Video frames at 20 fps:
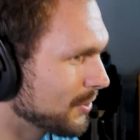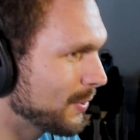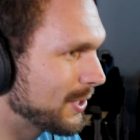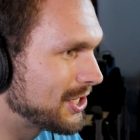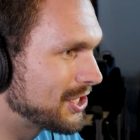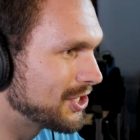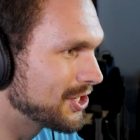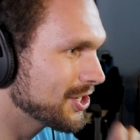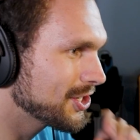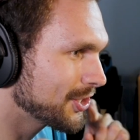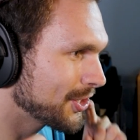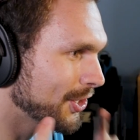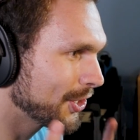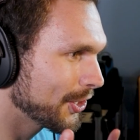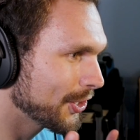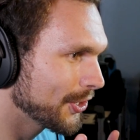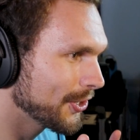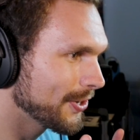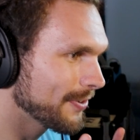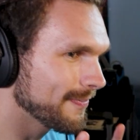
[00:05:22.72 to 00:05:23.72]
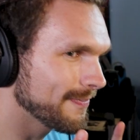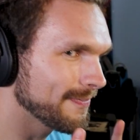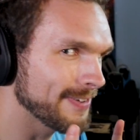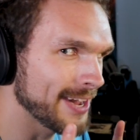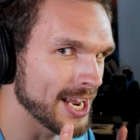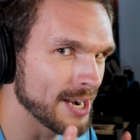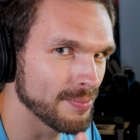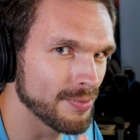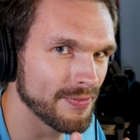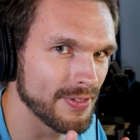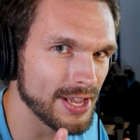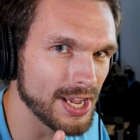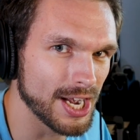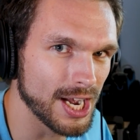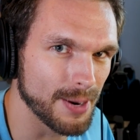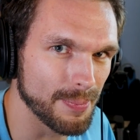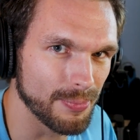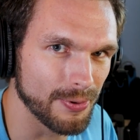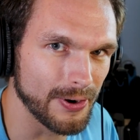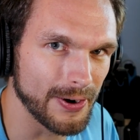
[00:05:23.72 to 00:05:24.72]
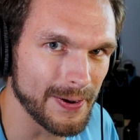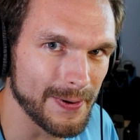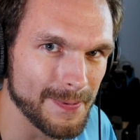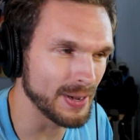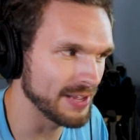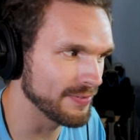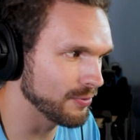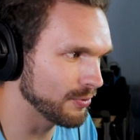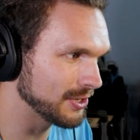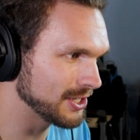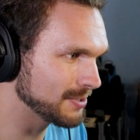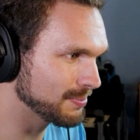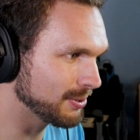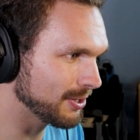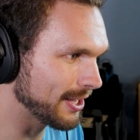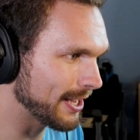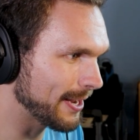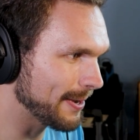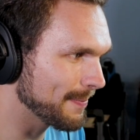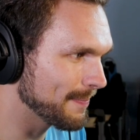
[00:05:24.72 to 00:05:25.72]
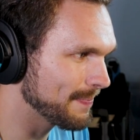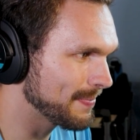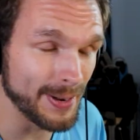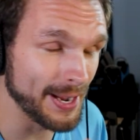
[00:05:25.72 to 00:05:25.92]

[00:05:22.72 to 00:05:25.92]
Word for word: So I just heard Phantom of the Opera by Voice Play.